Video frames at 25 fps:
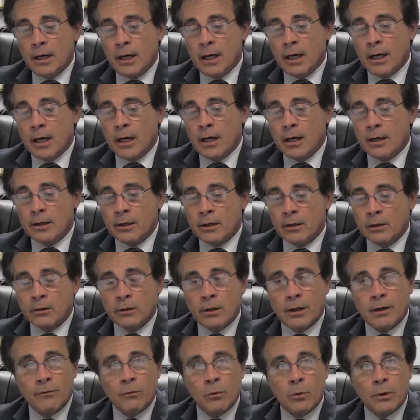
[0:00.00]
Your
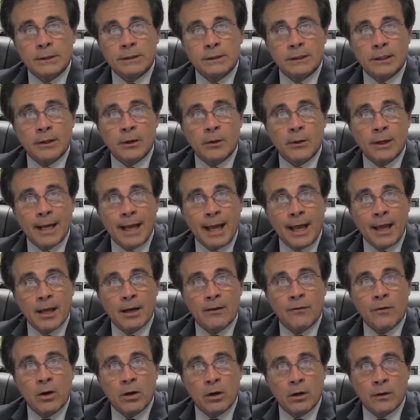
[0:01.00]
loved ones are going to
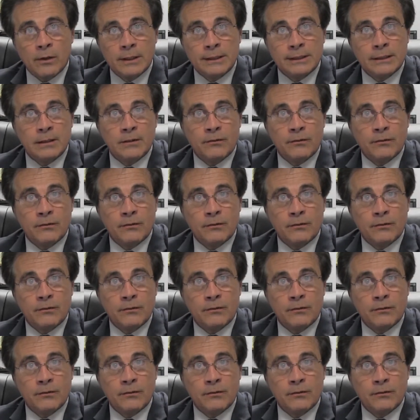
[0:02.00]
have all this